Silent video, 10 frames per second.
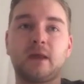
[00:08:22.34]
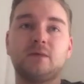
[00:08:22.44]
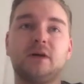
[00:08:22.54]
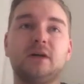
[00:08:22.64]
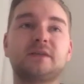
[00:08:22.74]

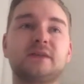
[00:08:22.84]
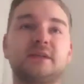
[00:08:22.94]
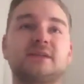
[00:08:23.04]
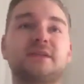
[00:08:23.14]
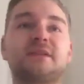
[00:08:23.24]
Well,
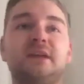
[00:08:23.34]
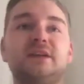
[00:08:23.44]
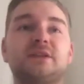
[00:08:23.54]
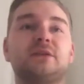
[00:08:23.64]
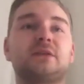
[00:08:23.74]
it's a
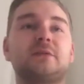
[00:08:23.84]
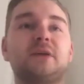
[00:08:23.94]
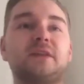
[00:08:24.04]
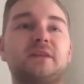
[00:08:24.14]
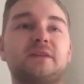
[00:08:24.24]
stage
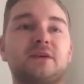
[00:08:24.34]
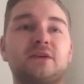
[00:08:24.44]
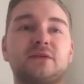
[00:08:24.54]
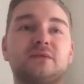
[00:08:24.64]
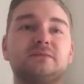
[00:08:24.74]
tournament.
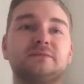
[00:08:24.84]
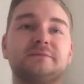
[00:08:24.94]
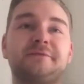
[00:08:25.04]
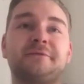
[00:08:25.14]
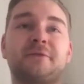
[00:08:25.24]
So
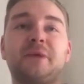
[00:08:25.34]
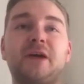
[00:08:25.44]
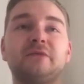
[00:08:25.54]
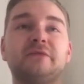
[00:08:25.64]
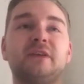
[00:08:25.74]
from
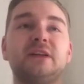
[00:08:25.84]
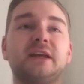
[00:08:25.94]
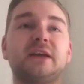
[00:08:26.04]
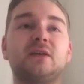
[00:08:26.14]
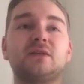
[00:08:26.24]
my own
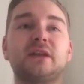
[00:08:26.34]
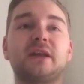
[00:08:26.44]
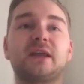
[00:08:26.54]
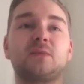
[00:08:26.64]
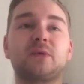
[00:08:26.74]
feeling, I know that
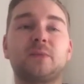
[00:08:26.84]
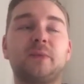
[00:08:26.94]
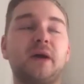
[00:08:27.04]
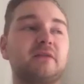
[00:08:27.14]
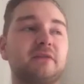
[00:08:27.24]
I can
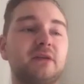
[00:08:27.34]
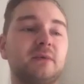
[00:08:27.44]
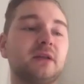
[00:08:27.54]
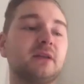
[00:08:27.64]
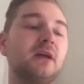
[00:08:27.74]
prepare very
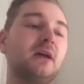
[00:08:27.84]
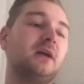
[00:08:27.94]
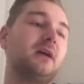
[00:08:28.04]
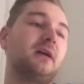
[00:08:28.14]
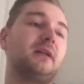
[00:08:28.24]
well.
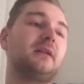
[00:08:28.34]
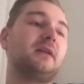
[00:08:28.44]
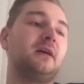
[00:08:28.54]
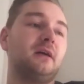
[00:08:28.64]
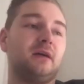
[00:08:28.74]

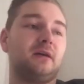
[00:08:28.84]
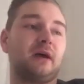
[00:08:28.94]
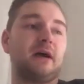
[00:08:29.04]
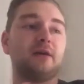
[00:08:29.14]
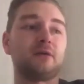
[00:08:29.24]
And
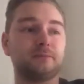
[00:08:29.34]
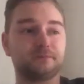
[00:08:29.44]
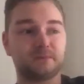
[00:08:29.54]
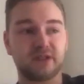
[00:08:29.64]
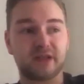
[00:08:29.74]
I know
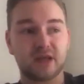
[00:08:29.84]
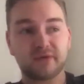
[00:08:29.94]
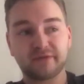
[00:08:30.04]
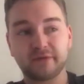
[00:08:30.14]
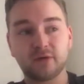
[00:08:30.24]
the day
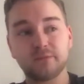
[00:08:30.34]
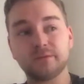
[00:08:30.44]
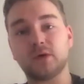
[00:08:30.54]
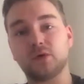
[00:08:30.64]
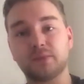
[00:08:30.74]
before
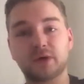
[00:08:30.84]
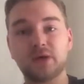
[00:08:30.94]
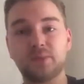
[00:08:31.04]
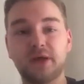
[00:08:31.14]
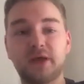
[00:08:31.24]
who I'm
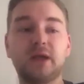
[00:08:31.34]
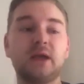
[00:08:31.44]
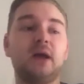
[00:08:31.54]
going to play